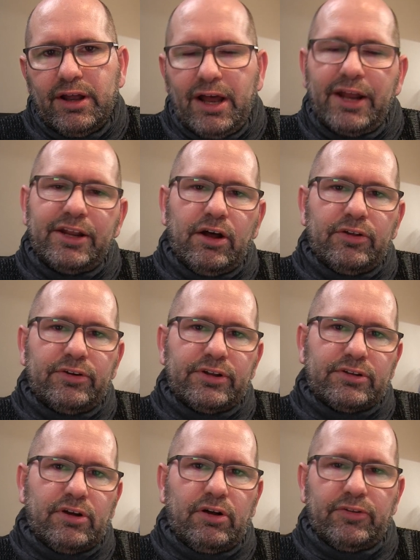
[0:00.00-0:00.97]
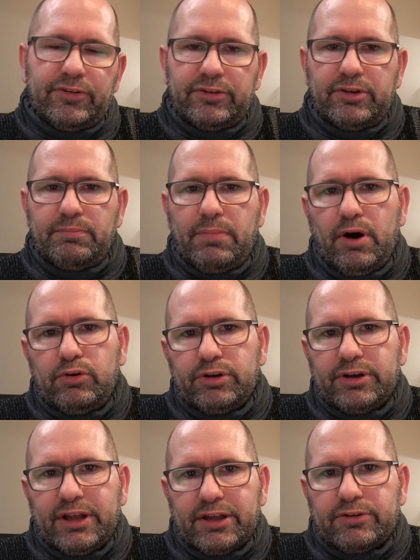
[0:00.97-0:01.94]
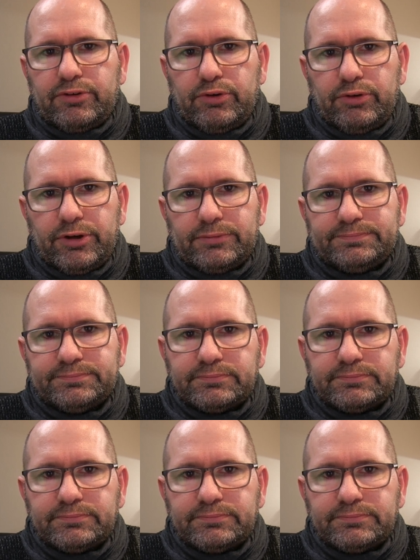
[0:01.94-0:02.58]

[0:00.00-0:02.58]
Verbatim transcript: and the other is called the Bowden extruder.